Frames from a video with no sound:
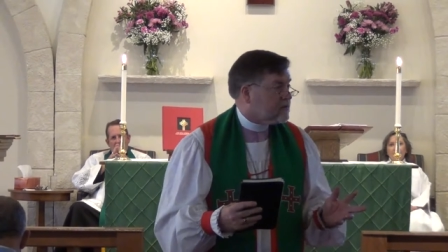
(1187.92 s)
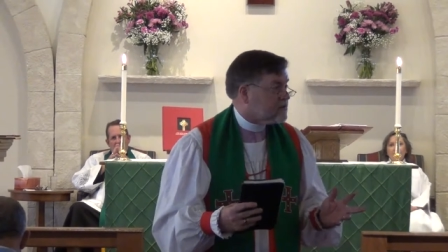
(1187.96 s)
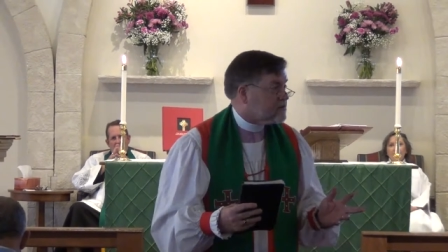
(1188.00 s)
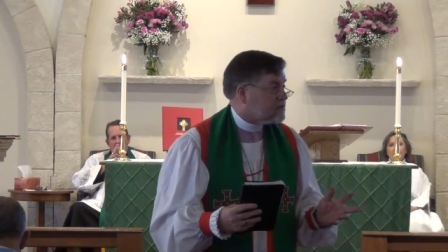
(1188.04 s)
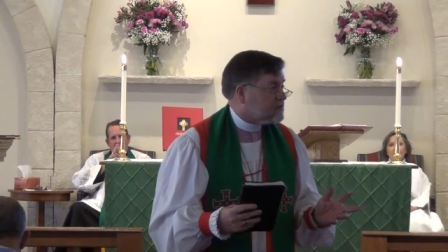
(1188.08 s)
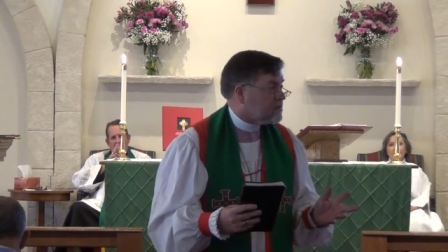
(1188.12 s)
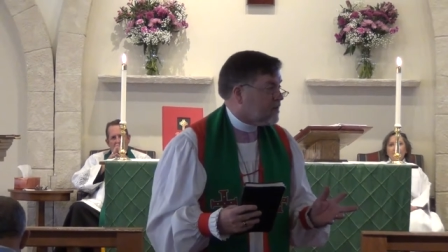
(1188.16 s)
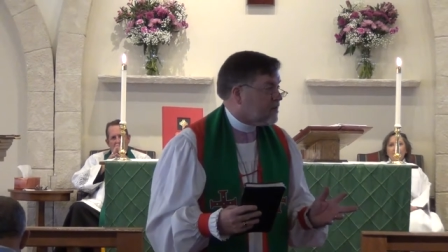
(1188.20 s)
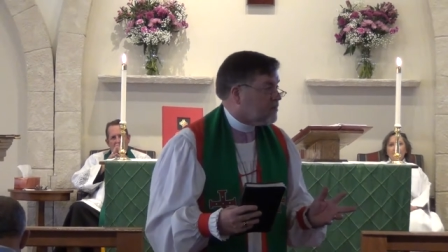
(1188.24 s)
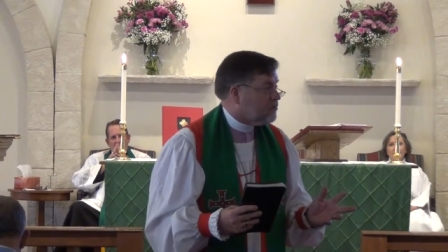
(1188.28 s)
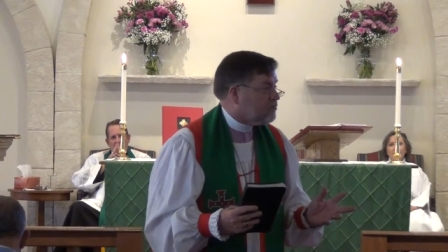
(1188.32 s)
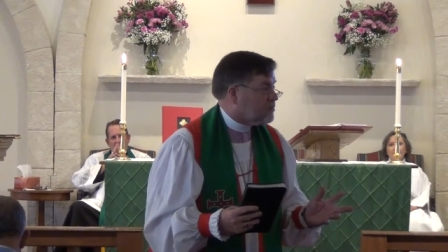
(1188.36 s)
the
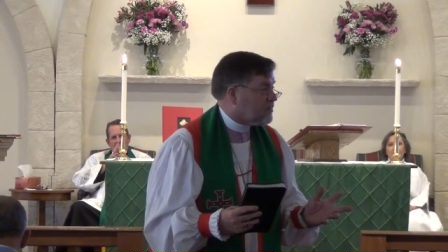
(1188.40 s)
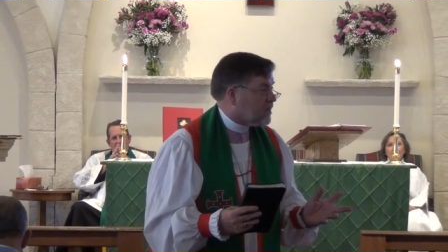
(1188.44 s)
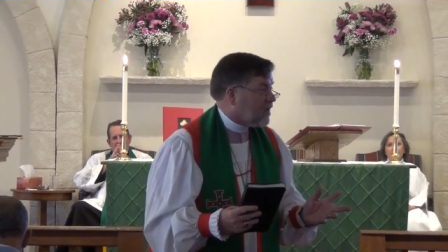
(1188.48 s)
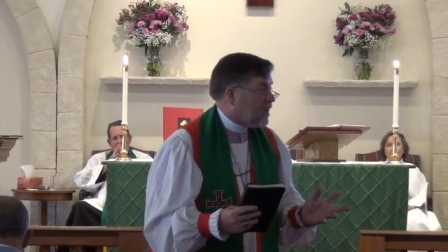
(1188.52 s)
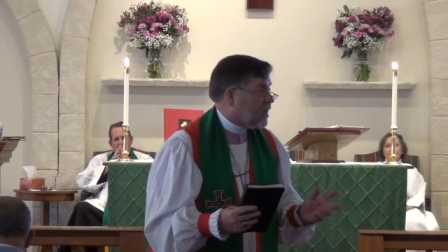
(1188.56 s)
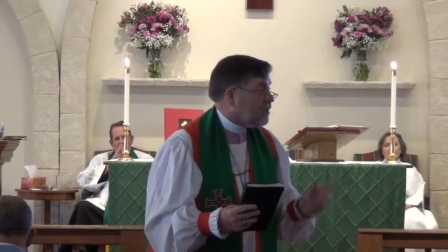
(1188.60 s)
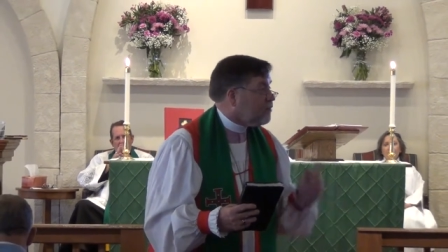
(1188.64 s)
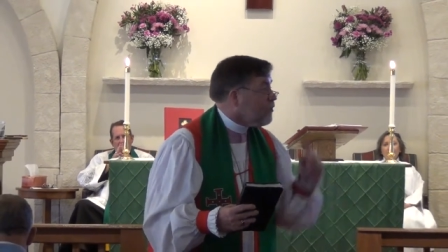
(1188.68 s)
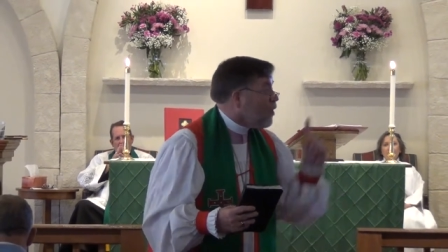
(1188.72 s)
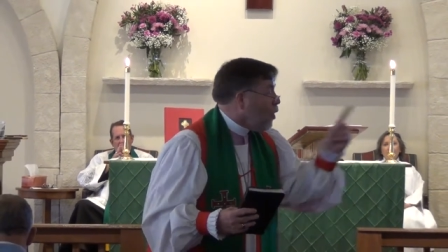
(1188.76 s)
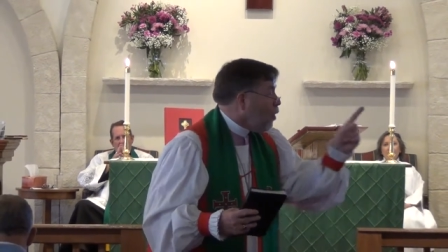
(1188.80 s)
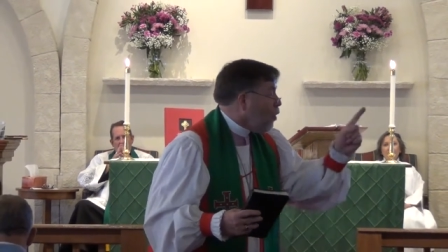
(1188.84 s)
same
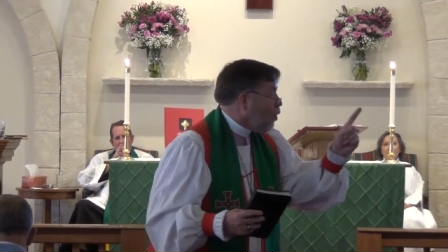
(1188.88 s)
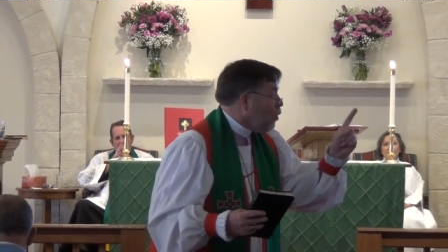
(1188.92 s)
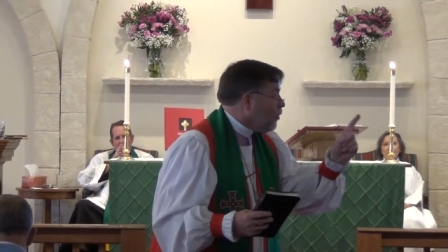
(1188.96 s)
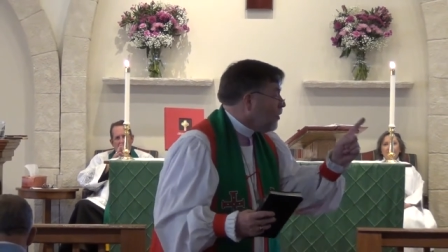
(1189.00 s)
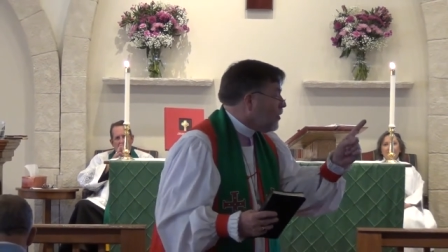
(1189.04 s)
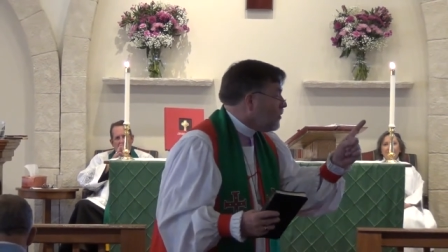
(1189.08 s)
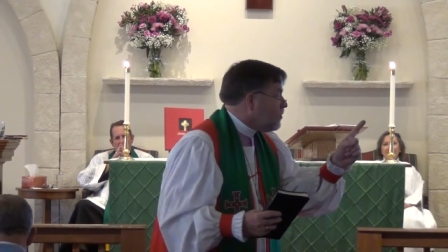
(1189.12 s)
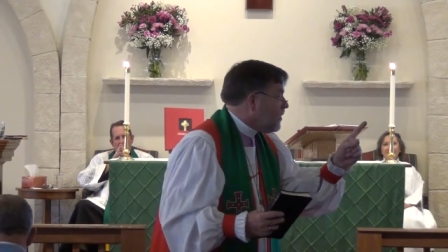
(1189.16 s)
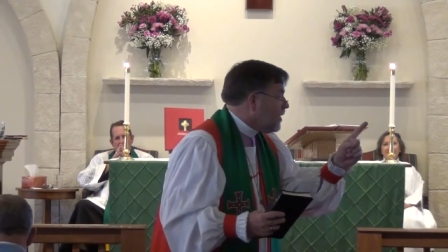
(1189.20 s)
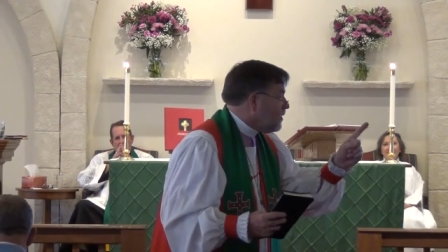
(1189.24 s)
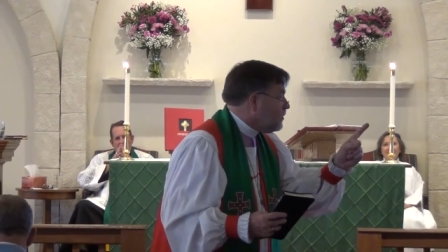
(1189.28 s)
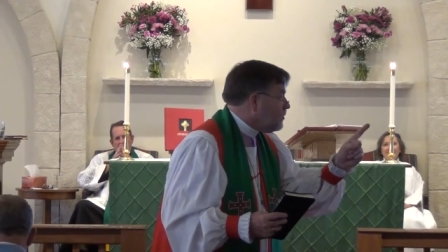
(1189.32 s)
time, or
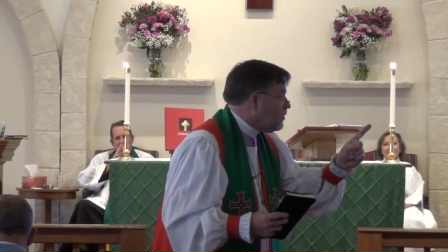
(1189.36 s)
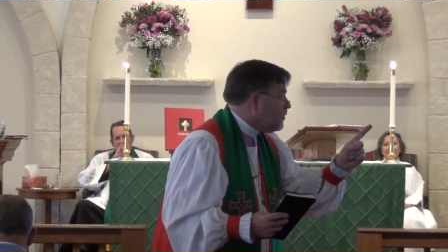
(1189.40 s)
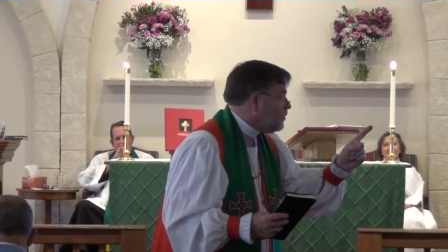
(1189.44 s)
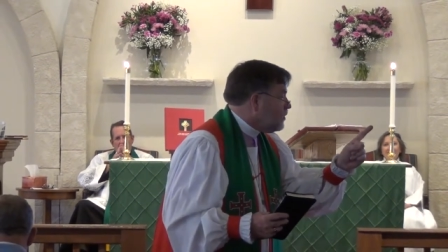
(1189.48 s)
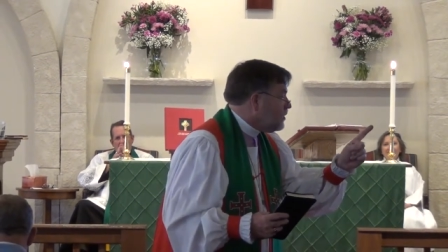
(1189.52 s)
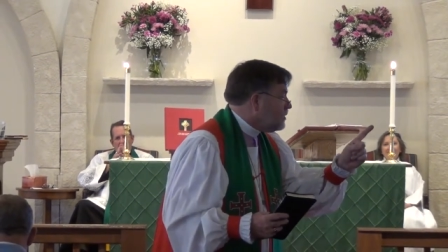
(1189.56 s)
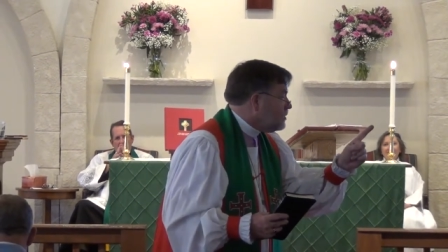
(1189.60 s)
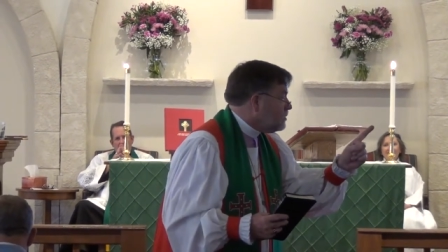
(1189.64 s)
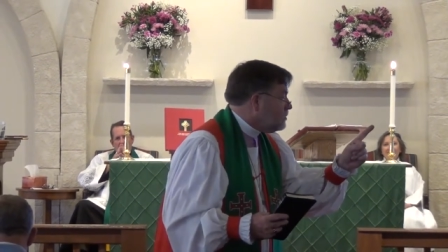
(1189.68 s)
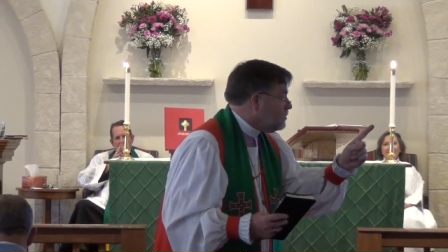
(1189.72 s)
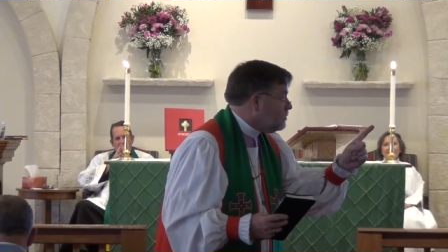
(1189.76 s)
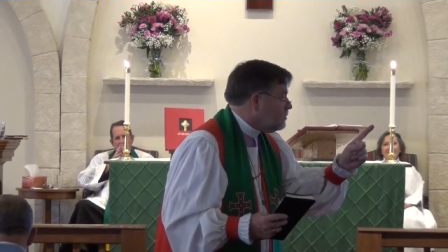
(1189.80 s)
but maybe
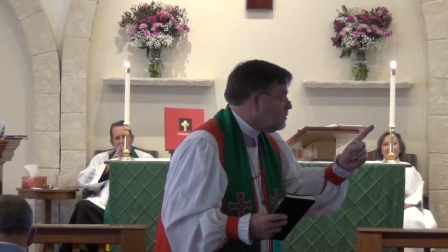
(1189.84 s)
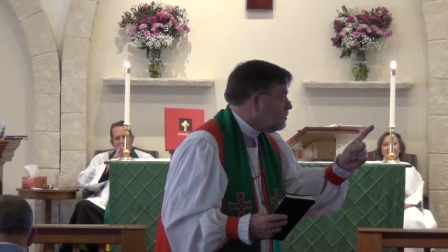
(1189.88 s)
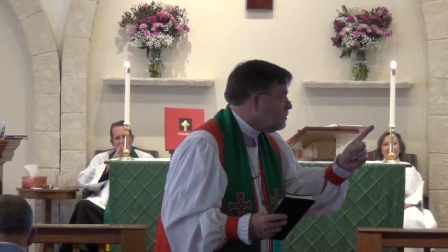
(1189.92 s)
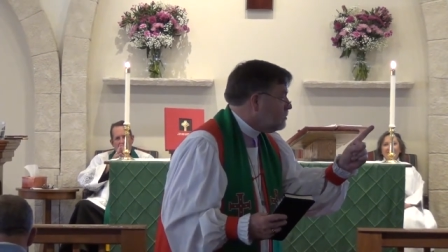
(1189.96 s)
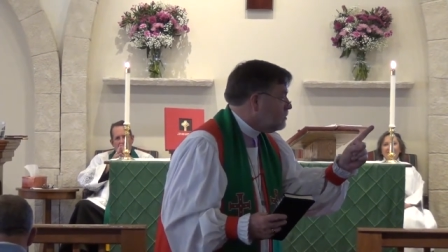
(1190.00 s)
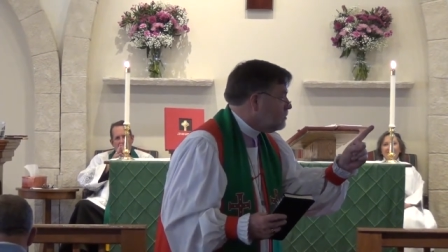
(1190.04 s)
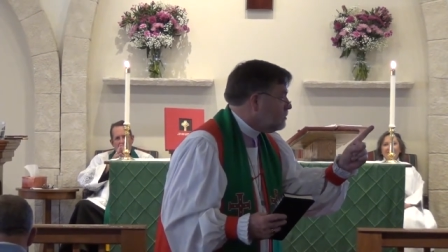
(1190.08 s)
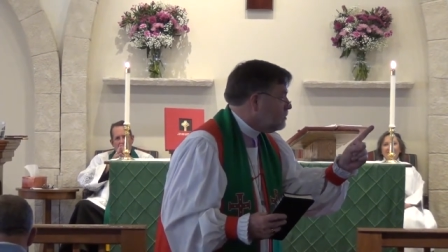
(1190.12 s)
we do.